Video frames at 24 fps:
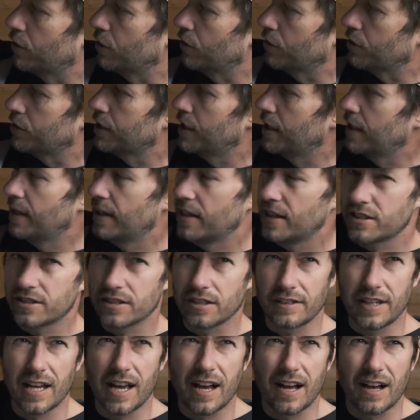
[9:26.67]
good.
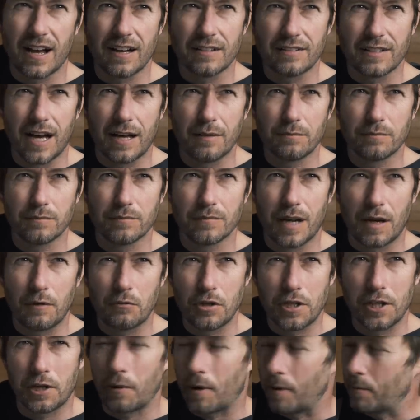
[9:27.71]
So yeah, I'm
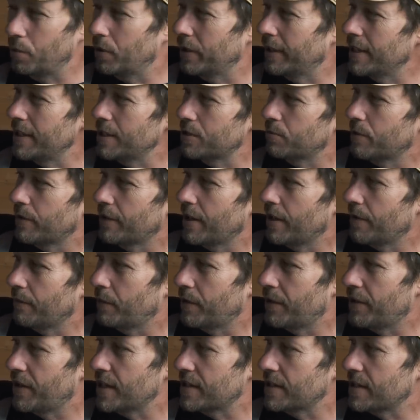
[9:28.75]
really quite pleased with
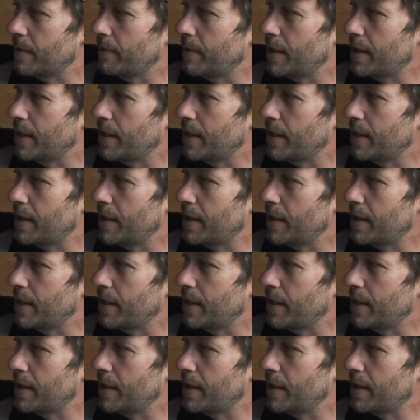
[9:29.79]
this